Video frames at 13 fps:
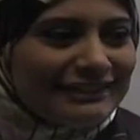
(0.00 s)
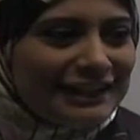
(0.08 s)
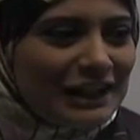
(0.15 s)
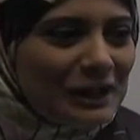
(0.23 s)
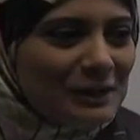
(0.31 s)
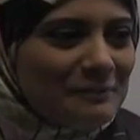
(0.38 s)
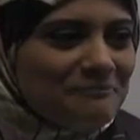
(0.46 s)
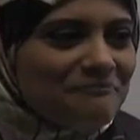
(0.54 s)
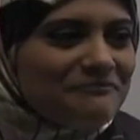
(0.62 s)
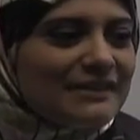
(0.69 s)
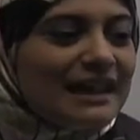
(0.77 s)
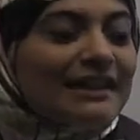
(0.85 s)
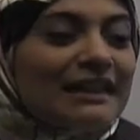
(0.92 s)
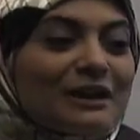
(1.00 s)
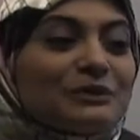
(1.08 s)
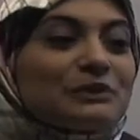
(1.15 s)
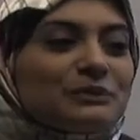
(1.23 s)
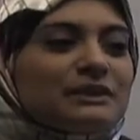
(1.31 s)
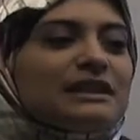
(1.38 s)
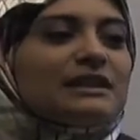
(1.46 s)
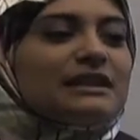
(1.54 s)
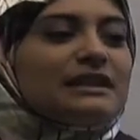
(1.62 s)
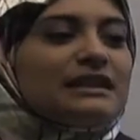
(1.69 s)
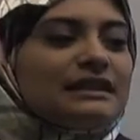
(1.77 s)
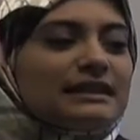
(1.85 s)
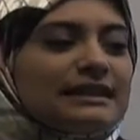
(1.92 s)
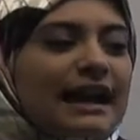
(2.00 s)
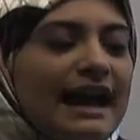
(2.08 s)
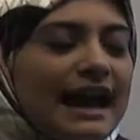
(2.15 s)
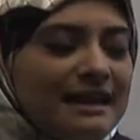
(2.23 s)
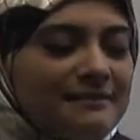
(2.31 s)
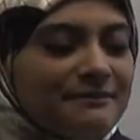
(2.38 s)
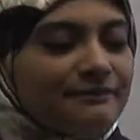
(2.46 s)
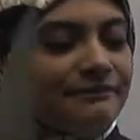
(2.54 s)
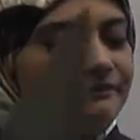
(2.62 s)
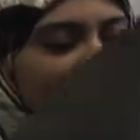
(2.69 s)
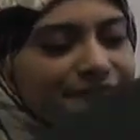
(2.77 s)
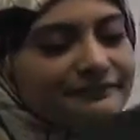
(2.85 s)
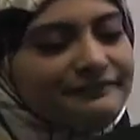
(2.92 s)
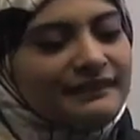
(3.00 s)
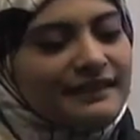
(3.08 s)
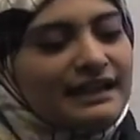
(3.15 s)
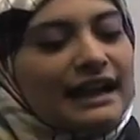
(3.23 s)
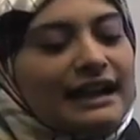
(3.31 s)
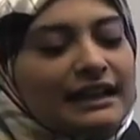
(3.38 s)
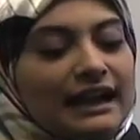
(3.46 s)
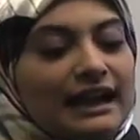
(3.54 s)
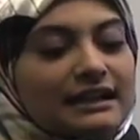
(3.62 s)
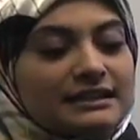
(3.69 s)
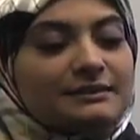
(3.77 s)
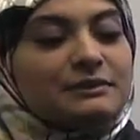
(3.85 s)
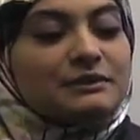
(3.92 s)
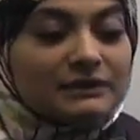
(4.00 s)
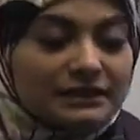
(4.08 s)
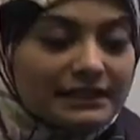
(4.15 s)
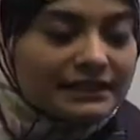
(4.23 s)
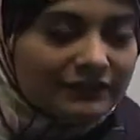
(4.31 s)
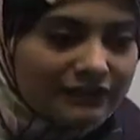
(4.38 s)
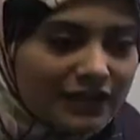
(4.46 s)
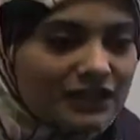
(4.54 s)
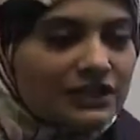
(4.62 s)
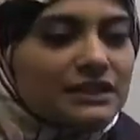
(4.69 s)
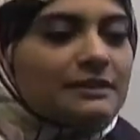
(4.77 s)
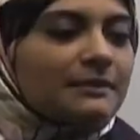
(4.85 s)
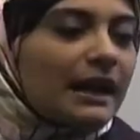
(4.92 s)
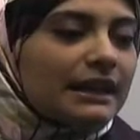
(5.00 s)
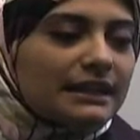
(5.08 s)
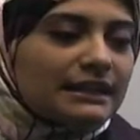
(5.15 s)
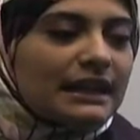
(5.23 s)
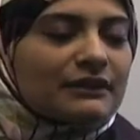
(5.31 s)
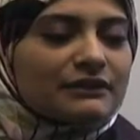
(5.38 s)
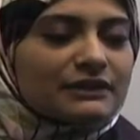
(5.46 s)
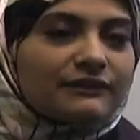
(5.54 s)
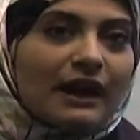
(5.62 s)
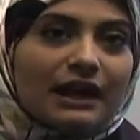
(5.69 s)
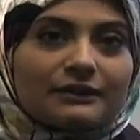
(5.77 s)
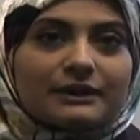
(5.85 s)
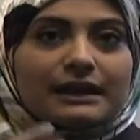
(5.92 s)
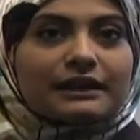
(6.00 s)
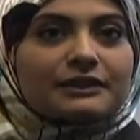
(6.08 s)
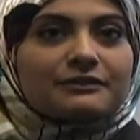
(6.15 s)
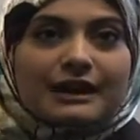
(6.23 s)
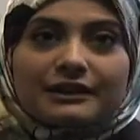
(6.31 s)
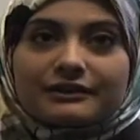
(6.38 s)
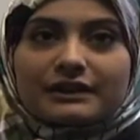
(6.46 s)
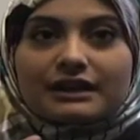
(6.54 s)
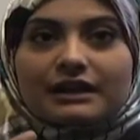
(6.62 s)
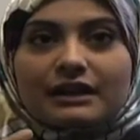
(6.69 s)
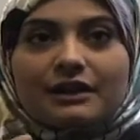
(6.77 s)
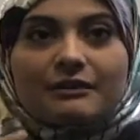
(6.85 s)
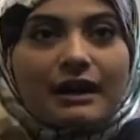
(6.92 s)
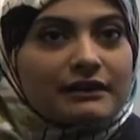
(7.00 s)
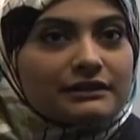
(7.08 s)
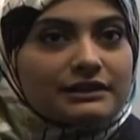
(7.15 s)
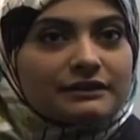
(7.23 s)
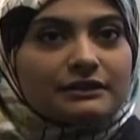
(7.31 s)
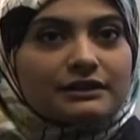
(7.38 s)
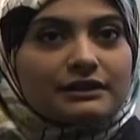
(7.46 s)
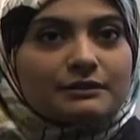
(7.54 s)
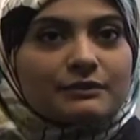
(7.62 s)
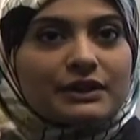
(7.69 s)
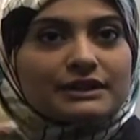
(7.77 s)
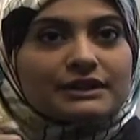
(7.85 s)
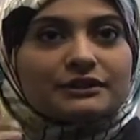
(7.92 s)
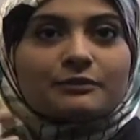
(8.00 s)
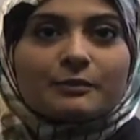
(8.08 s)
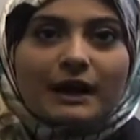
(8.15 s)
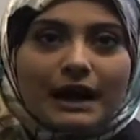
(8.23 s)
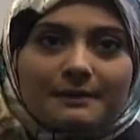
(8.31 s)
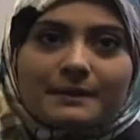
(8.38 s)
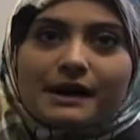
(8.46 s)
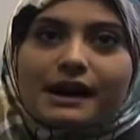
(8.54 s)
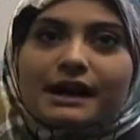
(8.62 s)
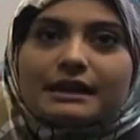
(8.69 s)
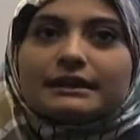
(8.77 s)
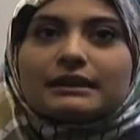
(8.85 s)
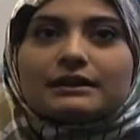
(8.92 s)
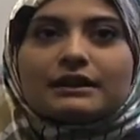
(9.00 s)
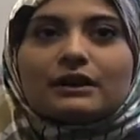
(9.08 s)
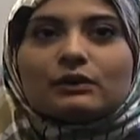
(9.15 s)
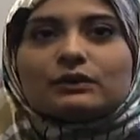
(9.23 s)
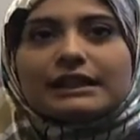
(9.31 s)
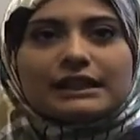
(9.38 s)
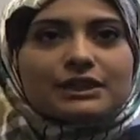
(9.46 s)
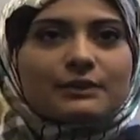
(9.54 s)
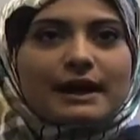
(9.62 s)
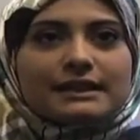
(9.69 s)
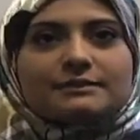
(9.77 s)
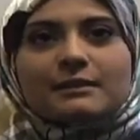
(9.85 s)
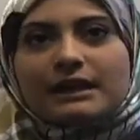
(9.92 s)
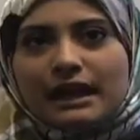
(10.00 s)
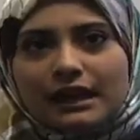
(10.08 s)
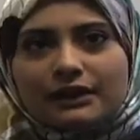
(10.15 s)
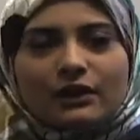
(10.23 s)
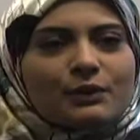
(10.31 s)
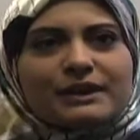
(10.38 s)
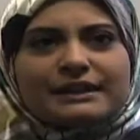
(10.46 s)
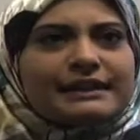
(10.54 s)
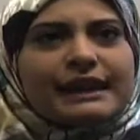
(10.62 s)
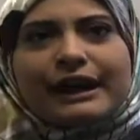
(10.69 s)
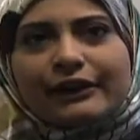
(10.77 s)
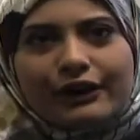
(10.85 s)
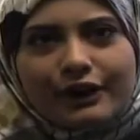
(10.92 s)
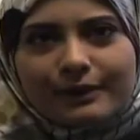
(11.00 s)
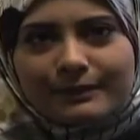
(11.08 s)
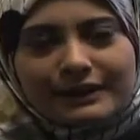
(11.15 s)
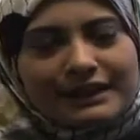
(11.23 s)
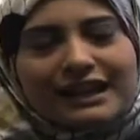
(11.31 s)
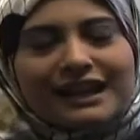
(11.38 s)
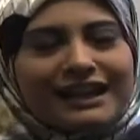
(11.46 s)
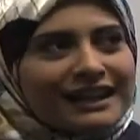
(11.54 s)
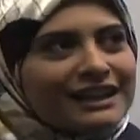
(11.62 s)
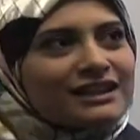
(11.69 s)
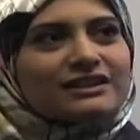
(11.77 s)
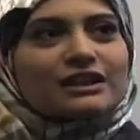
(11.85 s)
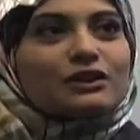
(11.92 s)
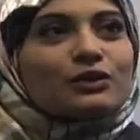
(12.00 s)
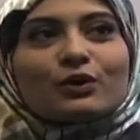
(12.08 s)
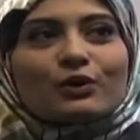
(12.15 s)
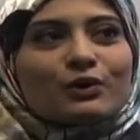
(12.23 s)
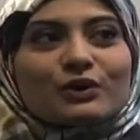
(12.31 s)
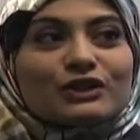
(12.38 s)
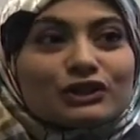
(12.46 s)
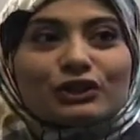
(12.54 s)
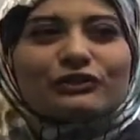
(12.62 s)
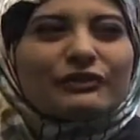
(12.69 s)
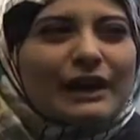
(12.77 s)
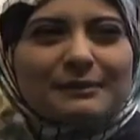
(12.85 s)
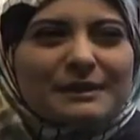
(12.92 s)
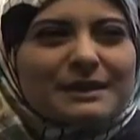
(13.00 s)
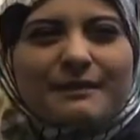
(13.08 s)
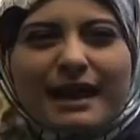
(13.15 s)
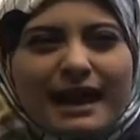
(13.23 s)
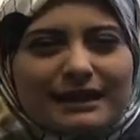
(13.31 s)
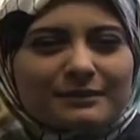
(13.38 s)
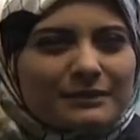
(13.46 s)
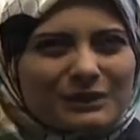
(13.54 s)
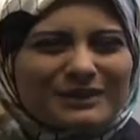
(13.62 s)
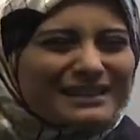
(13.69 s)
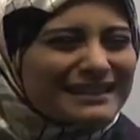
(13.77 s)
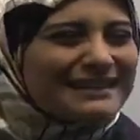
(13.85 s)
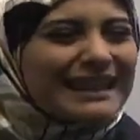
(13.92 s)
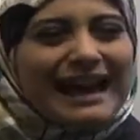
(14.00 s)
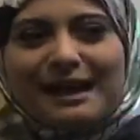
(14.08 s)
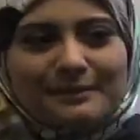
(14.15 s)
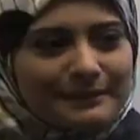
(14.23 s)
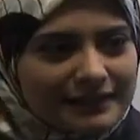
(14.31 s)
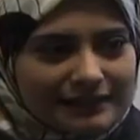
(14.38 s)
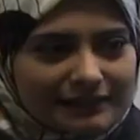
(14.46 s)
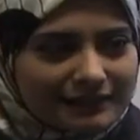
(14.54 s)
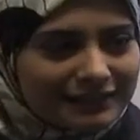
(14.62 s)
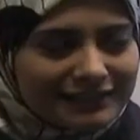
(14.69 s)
And that was really the time that I got to be really self-conscious about it, and I was following the rhetoric around even President Obama and the old lady who asked McCain, oh, he's an Arab, and he's like, no, he's a good family man. I'm like, what does that mean?